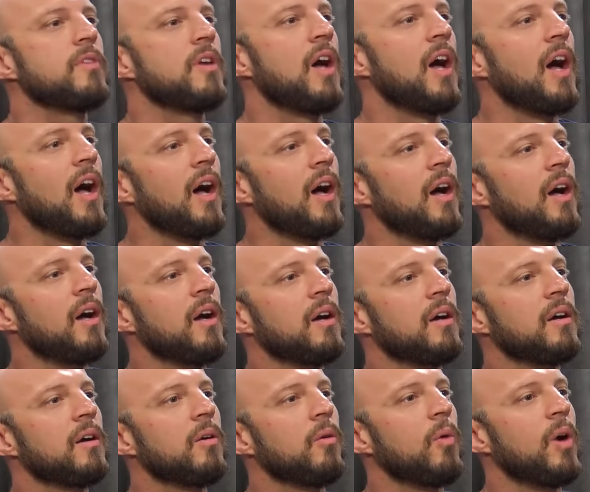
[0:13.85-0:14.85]
Uh,
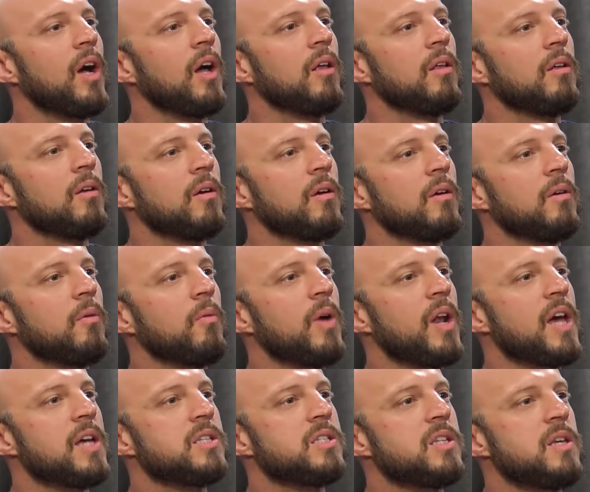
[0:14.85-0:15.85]
well,
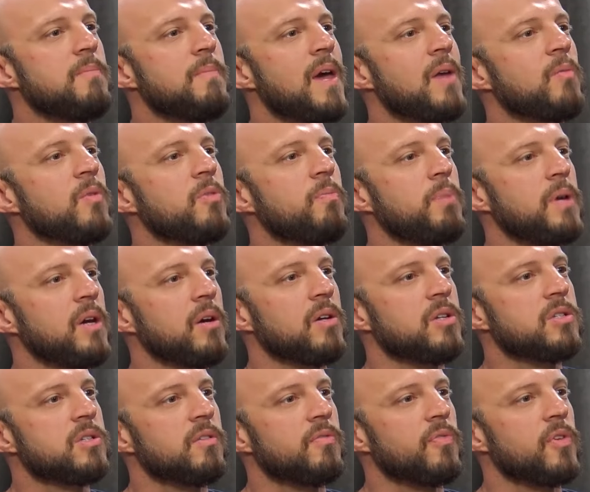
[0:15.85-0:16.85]
when I see men with
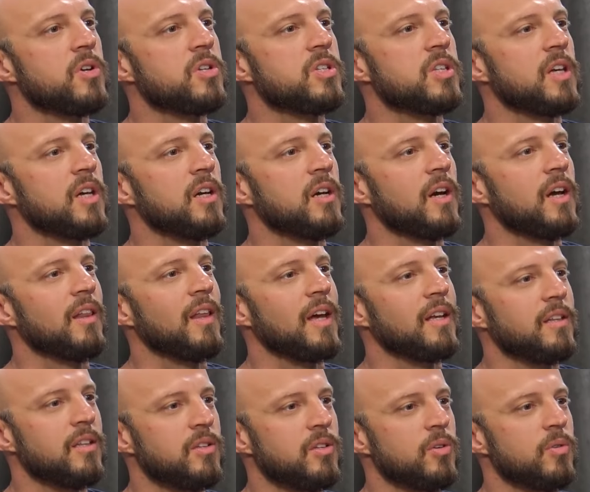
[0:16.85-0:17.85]
beards, the first thing I
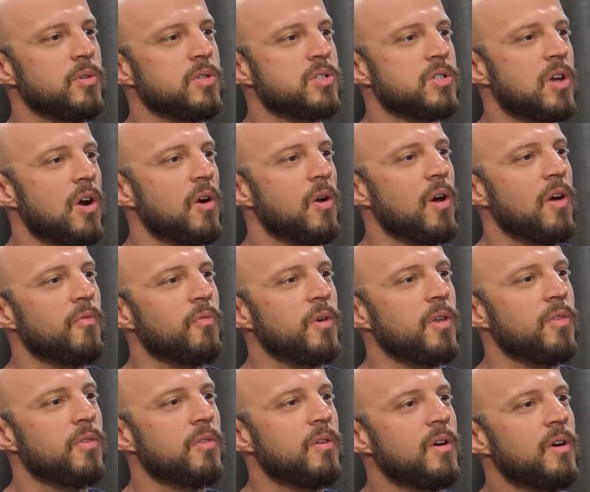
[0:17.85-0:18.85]
like to do is start off
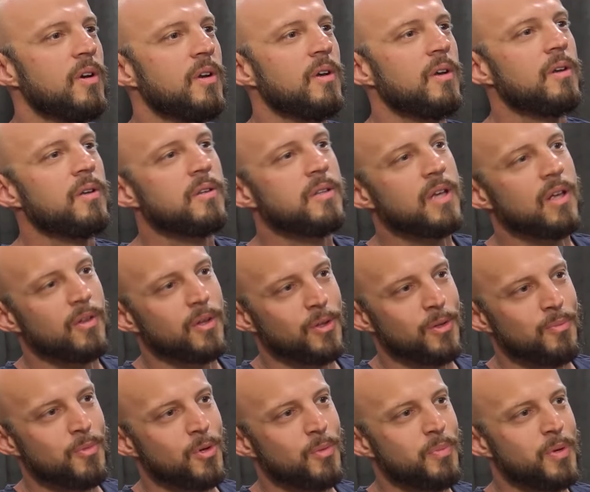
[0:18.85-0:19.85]
with telling
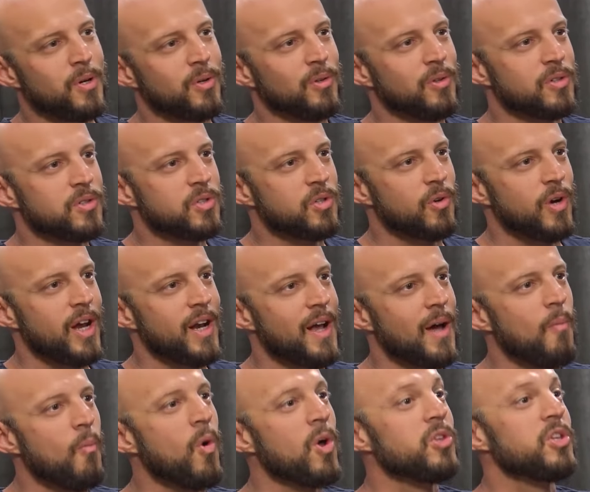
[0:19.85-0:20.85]
them their beard looks great.
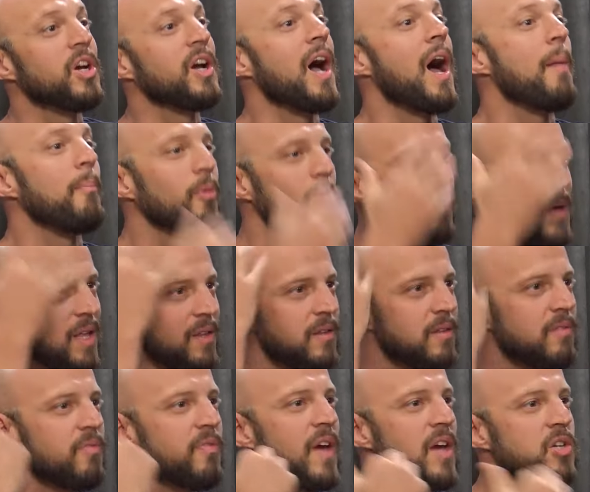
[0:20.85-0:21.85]
I'm one to
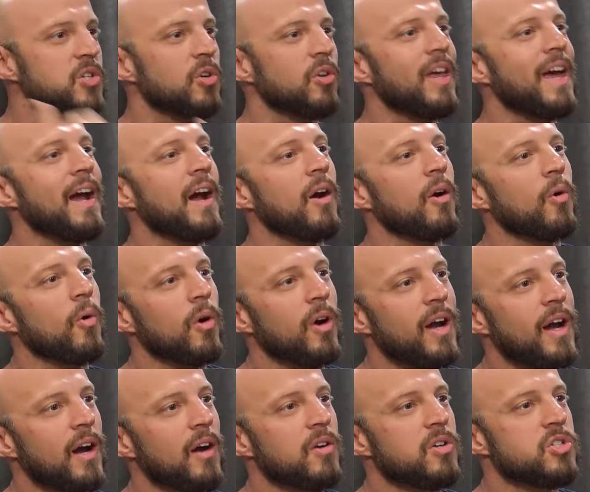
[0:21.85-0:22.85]
compliment facial hair or
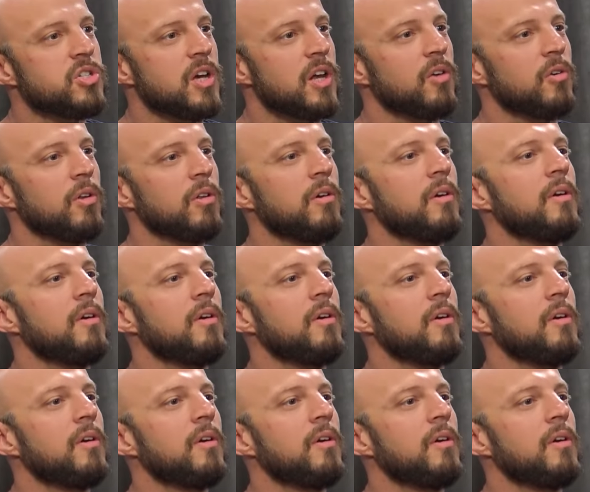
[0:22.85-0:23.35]
hair in general.